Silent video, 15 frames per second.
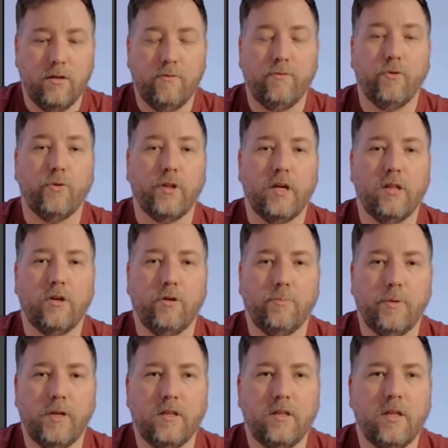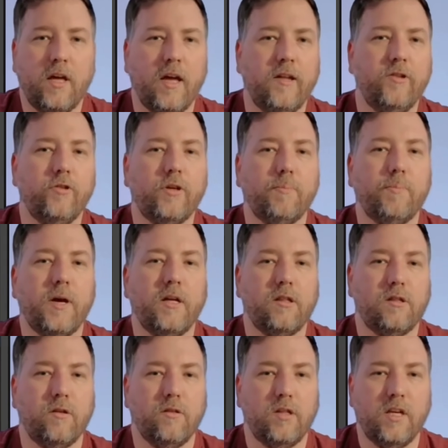for these openings, and you can paste
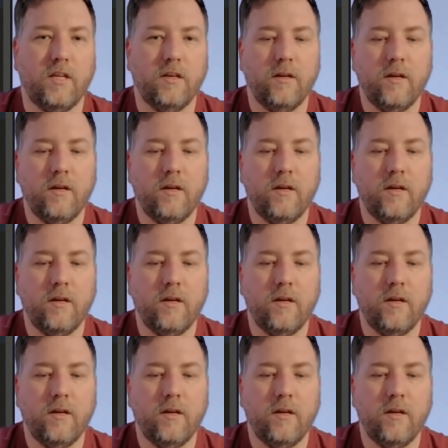those in